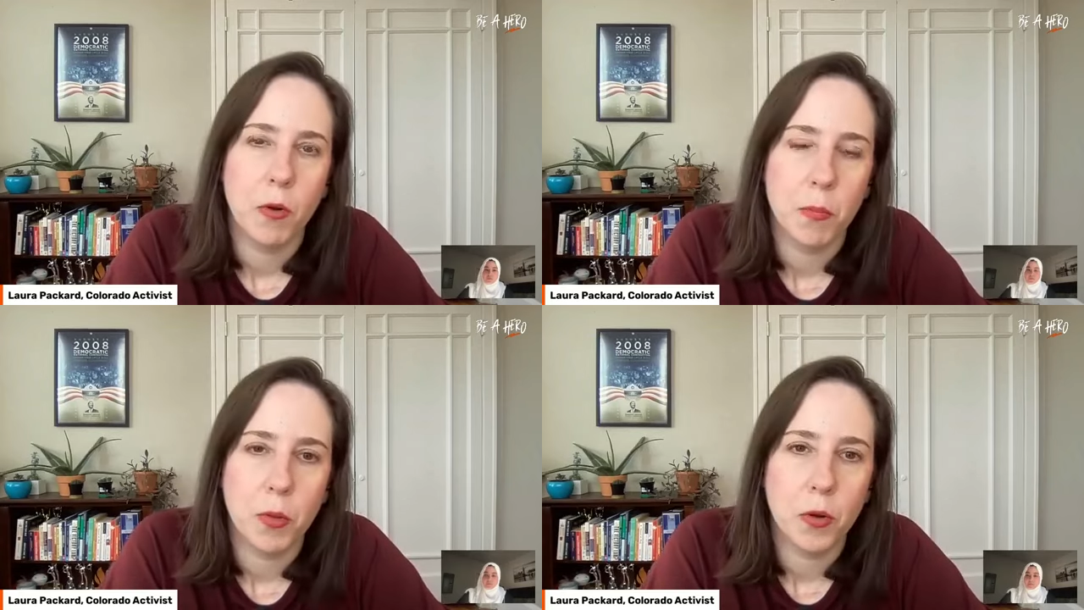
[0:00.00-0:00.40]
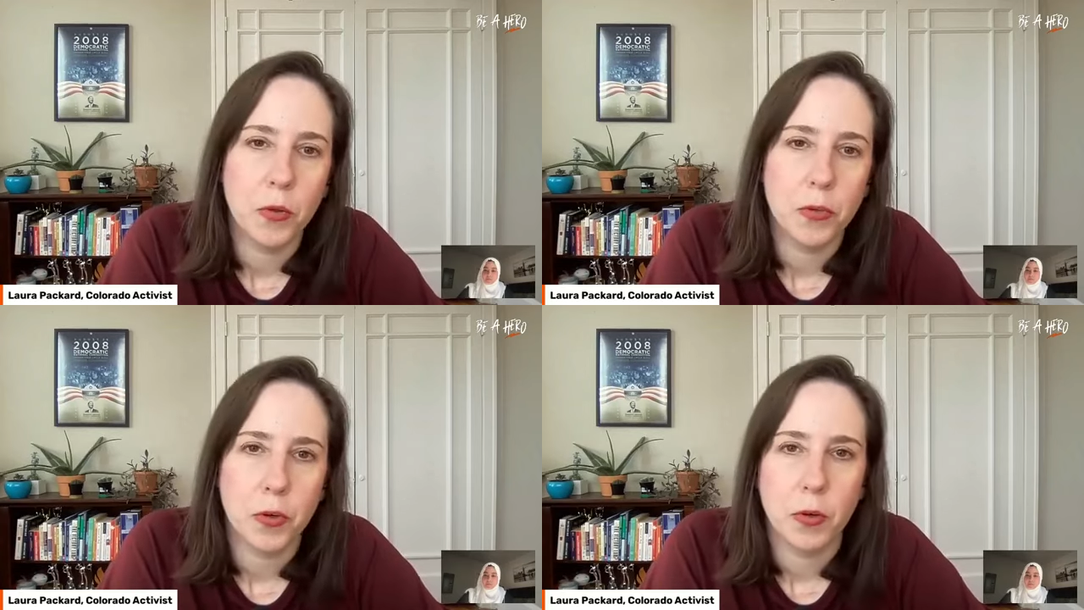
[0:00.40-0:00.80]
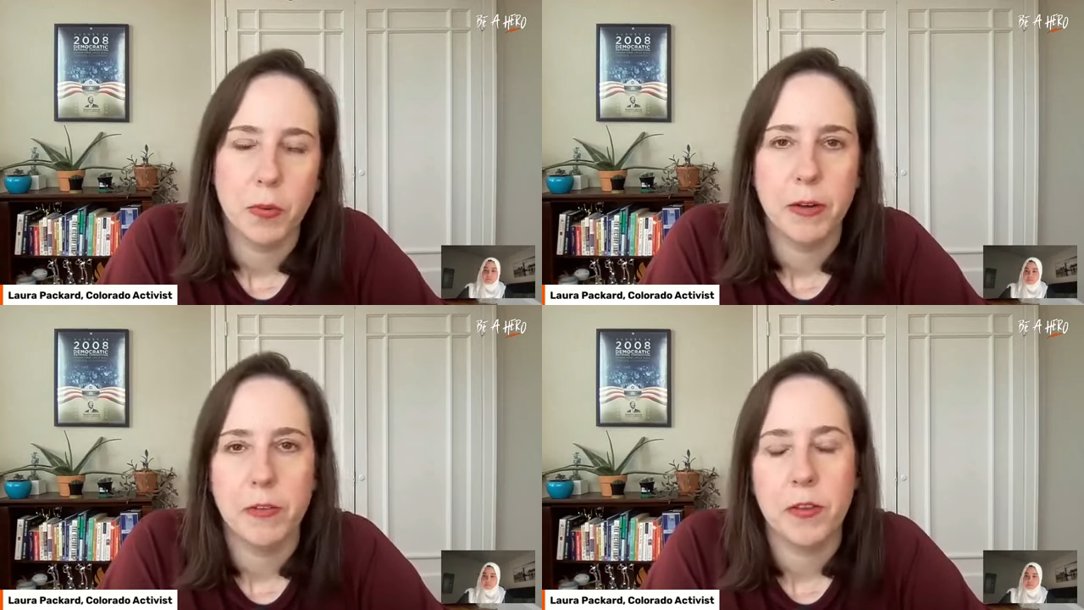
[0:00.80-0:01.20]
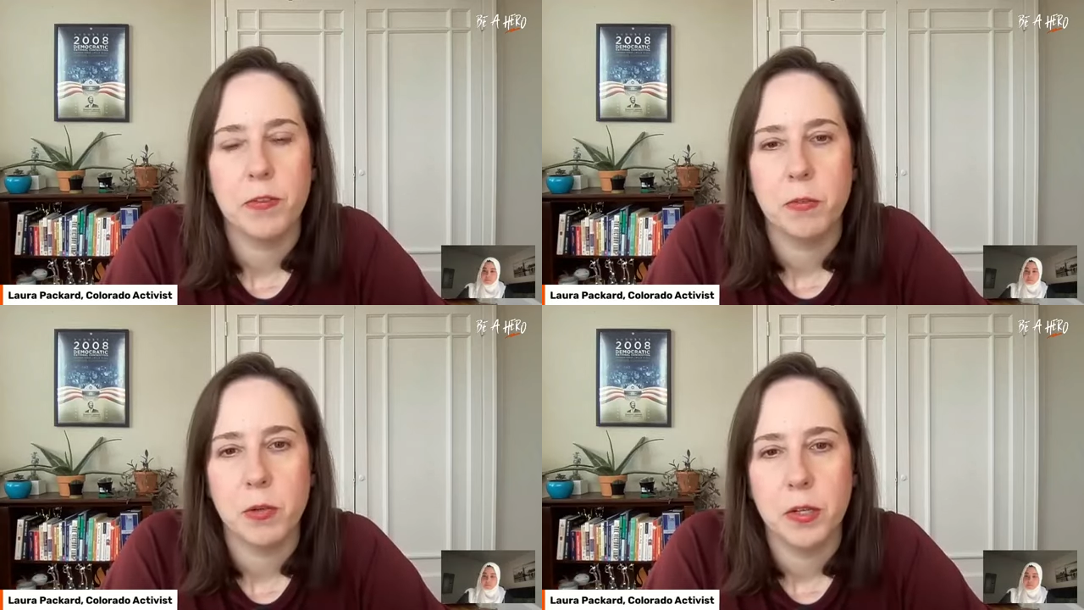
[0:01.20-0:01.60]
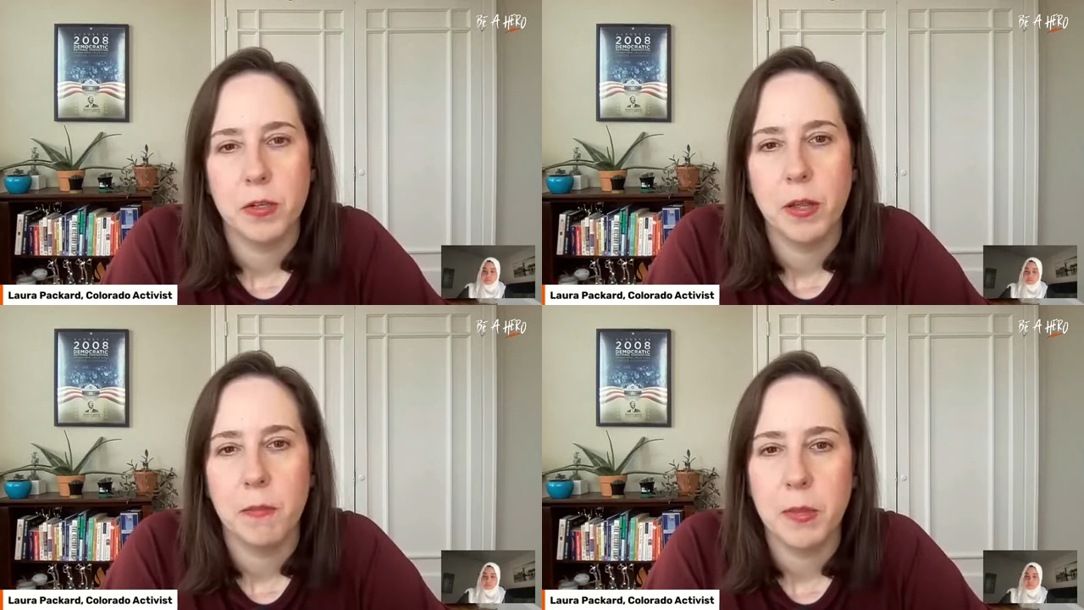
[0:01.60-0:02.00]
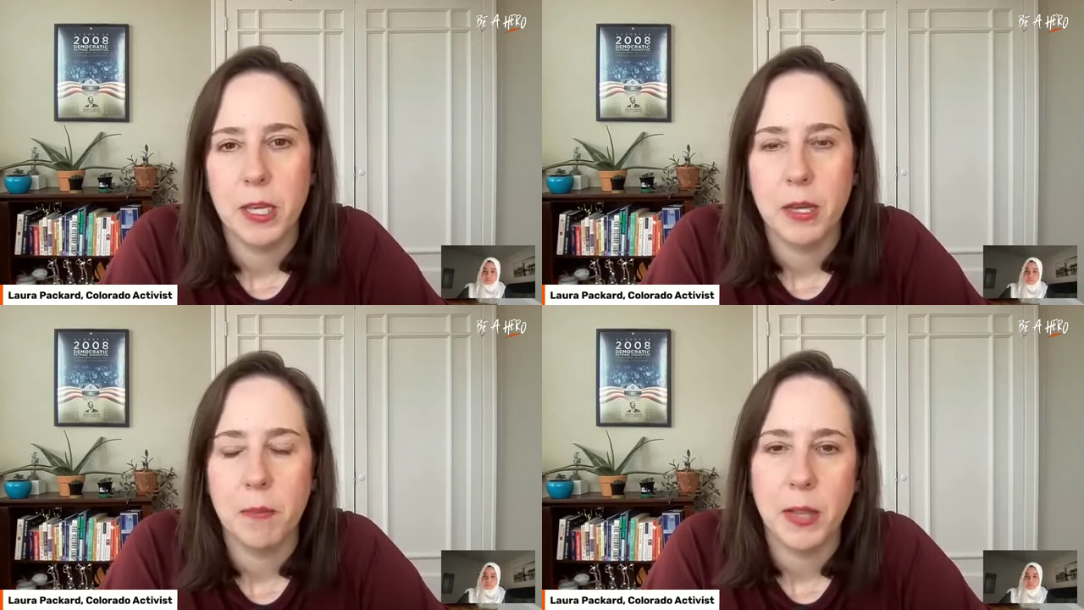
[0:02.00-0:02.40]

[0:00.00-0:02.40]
Boulder or whatever. This would be a